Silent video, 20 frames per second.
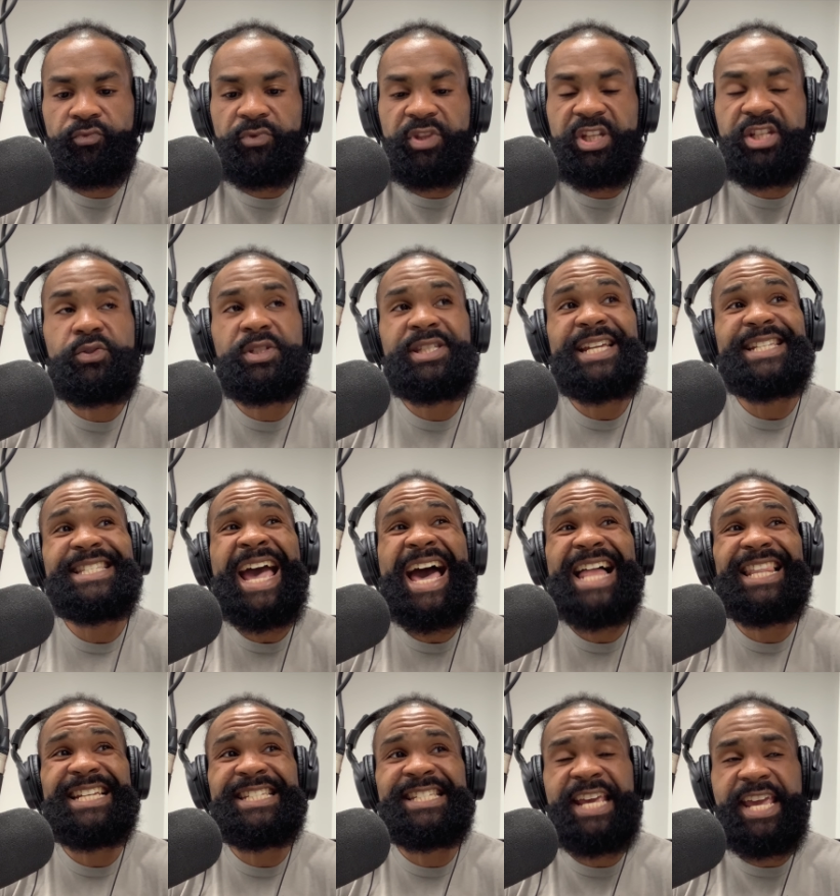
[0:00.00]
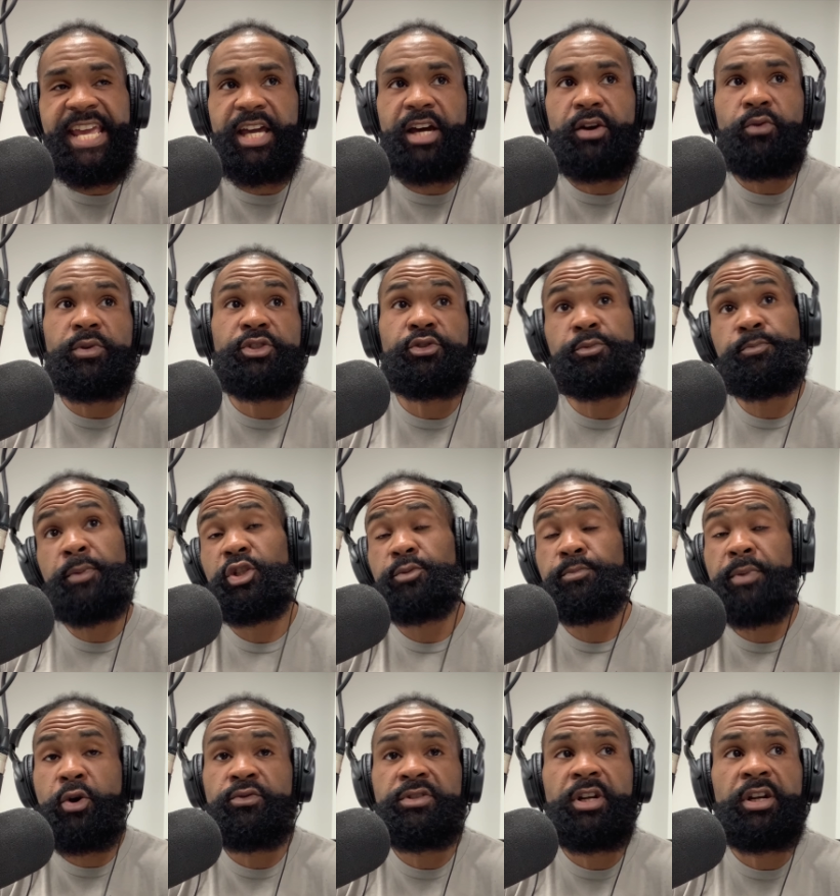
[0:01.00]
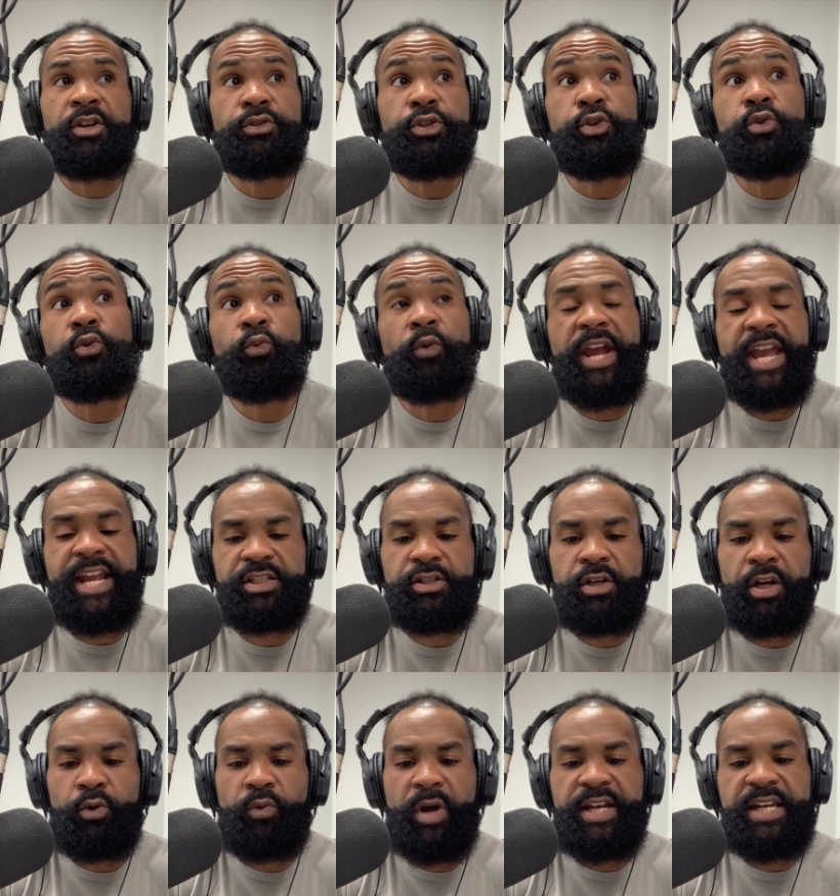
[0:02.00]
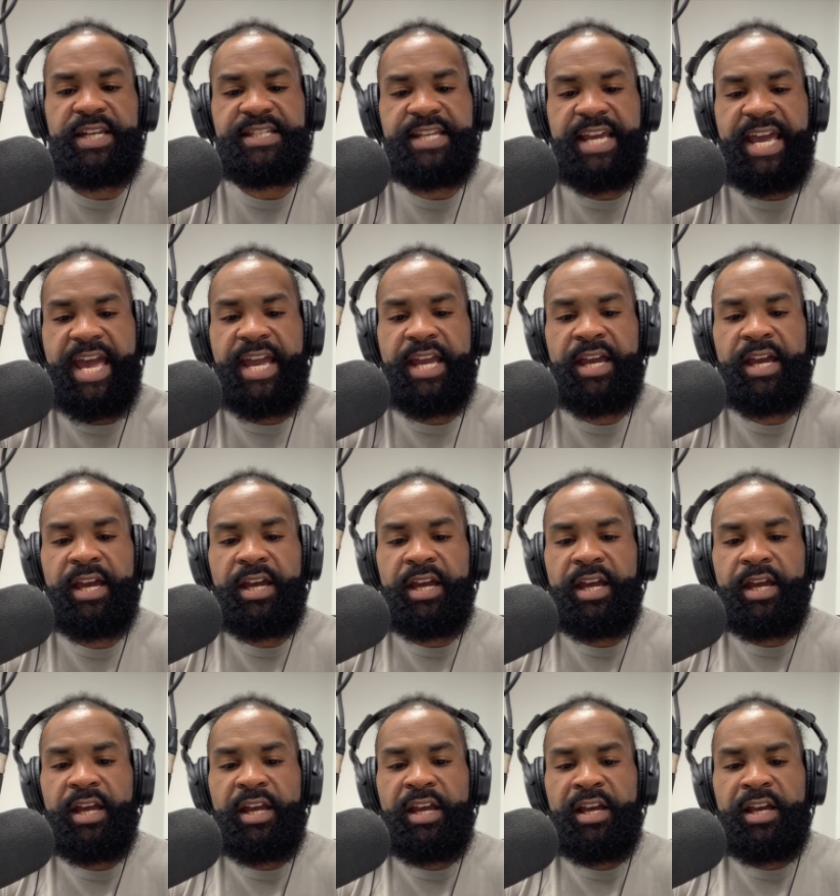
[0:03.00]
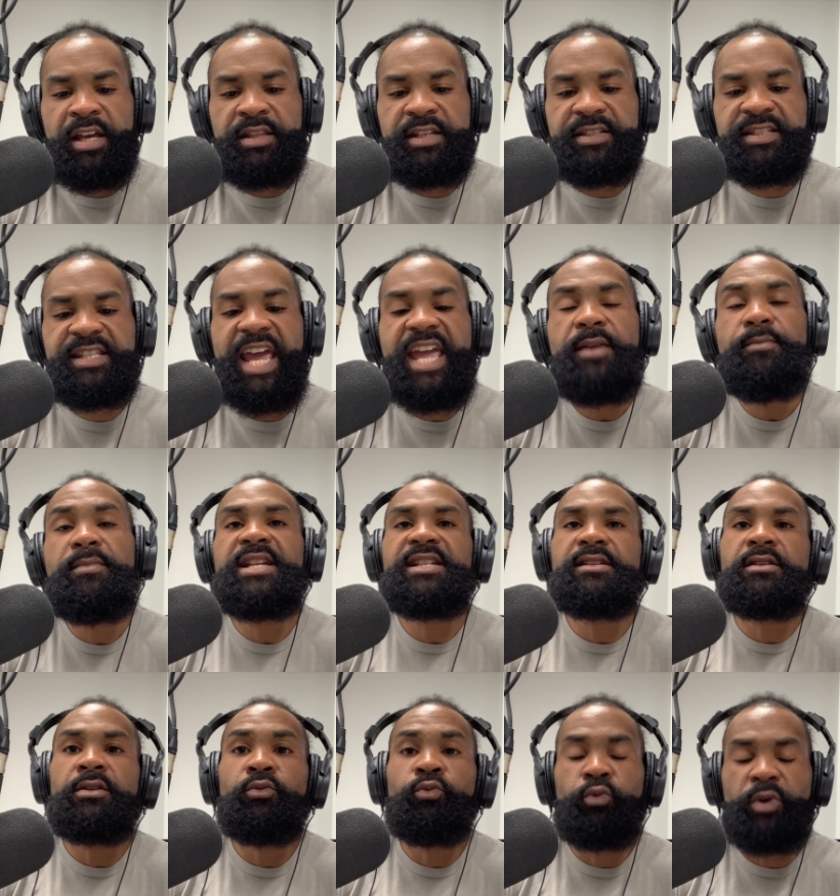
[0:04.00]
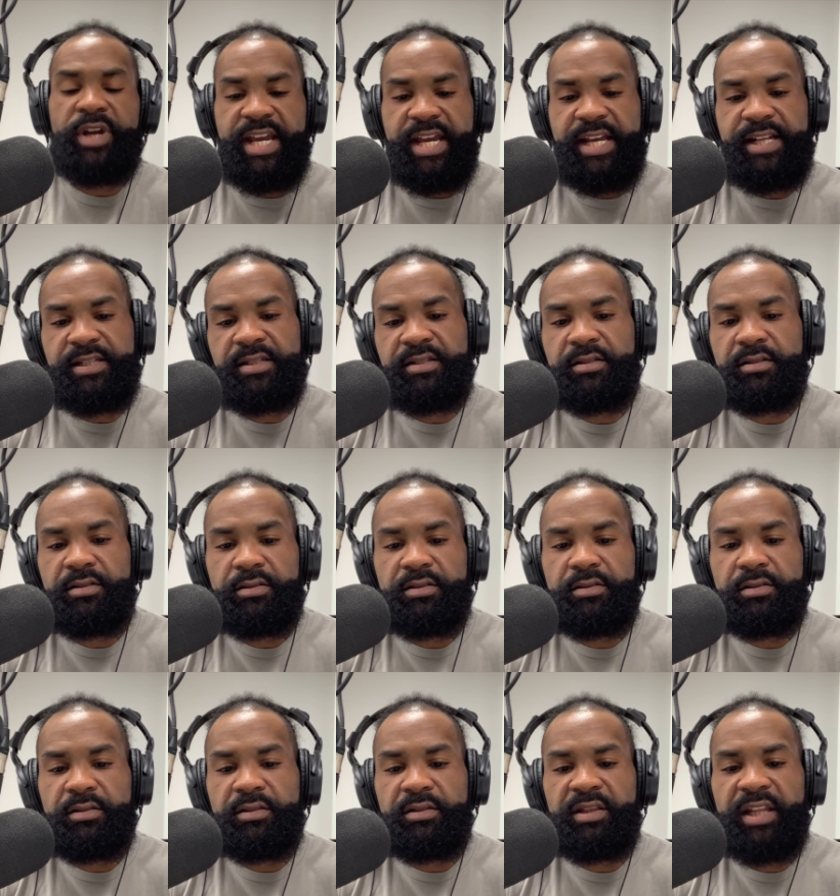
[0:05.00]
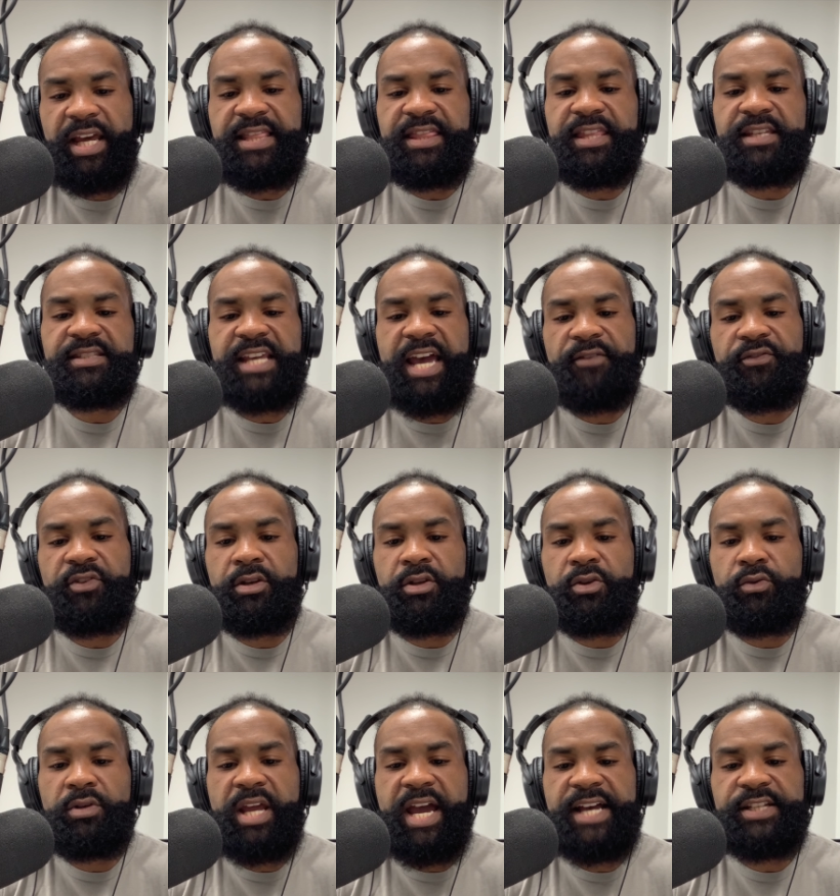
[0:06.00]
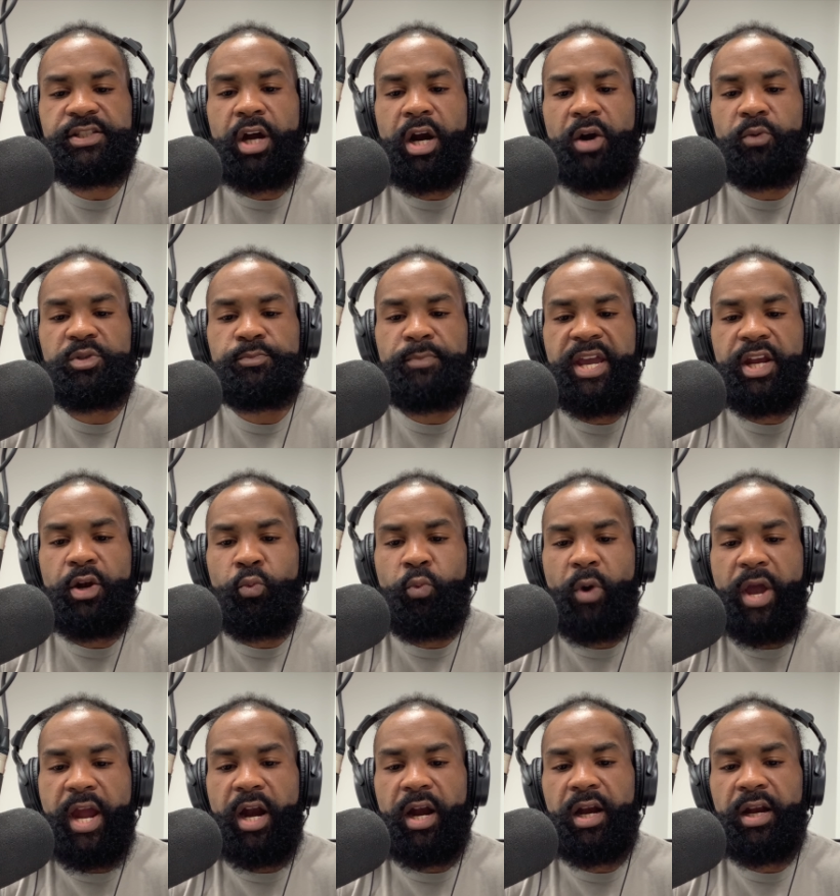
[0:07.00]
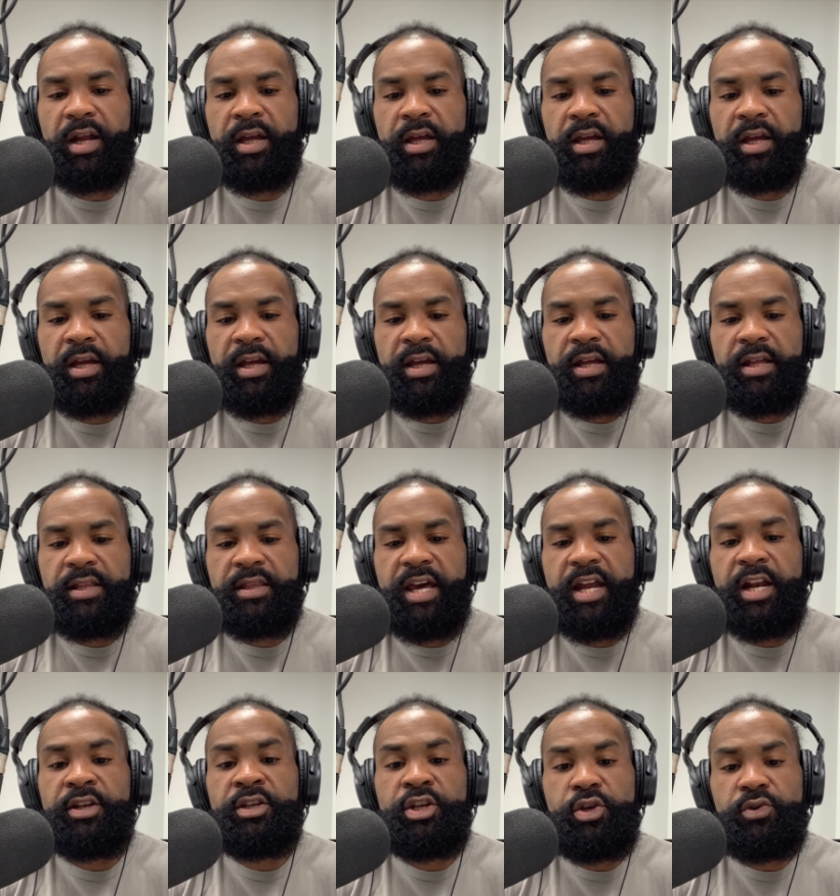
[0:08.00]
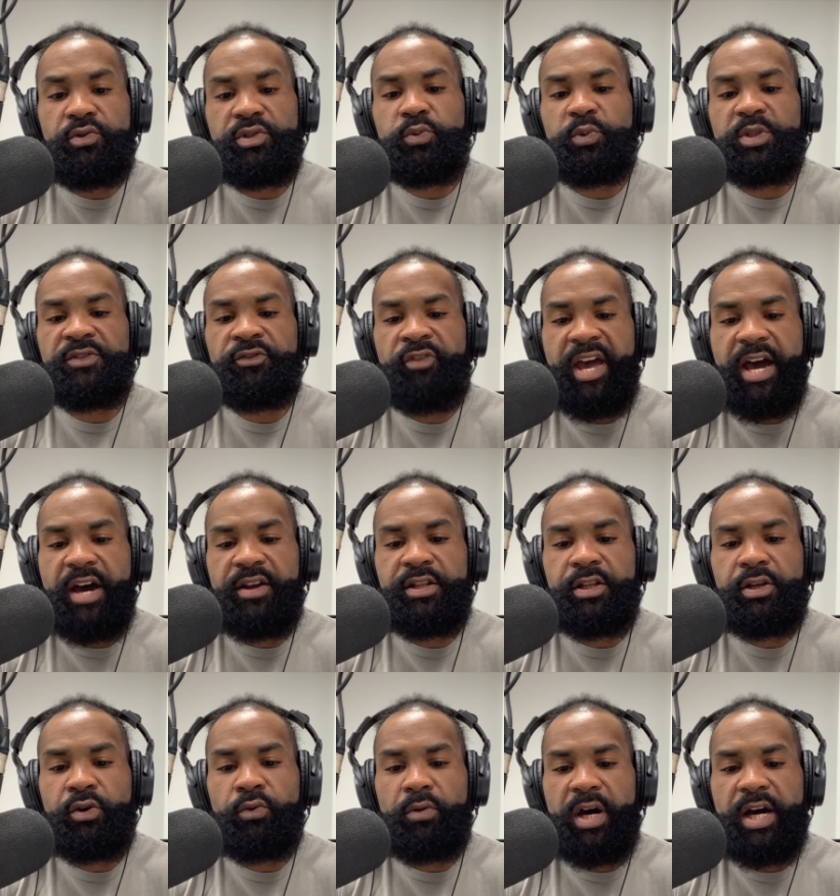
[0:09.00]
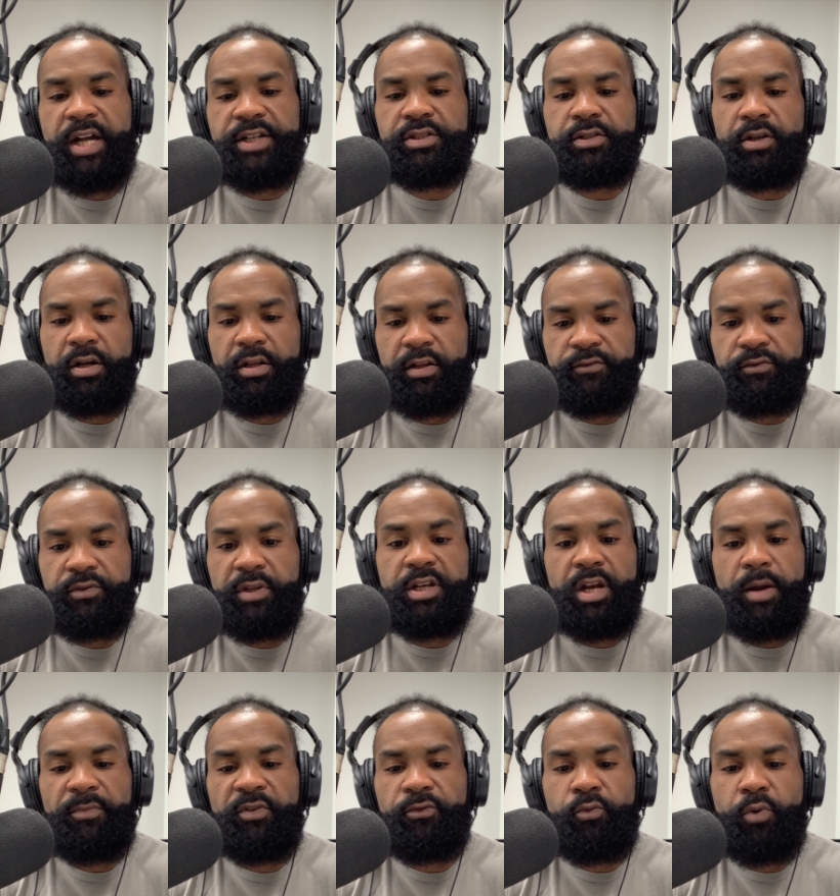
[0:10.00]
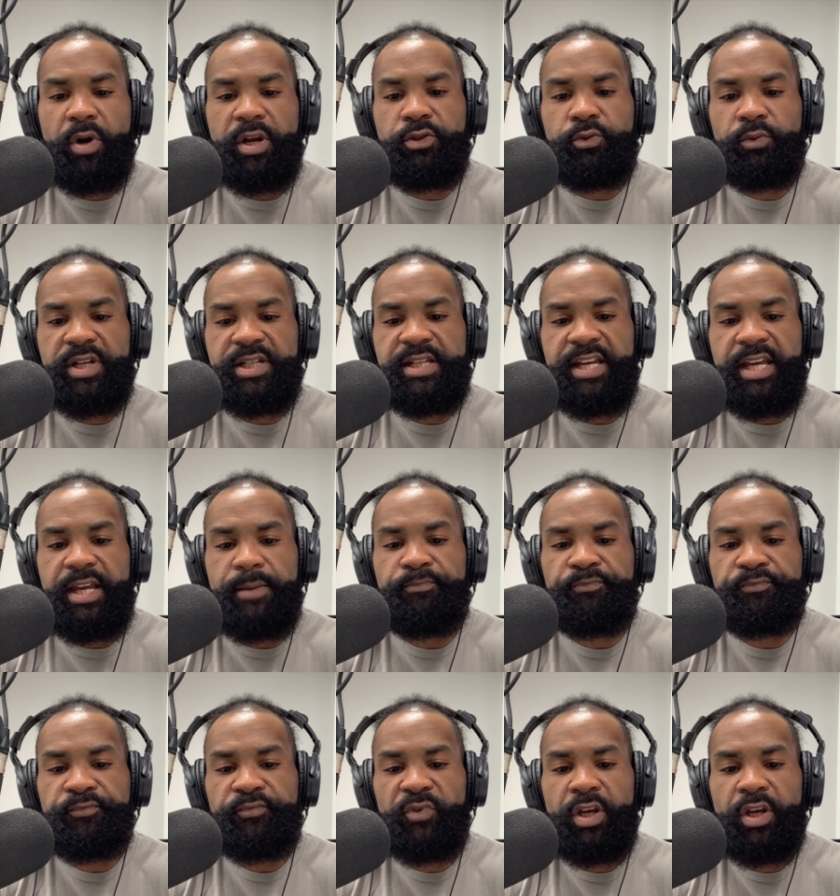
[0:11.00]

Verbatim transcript: This was at Talladega, which was postponed due to rain. It's going to run today. The statement reads, late this afternoon, NASCAR was made aware that a noose was found in the garage stall of the number 43 team.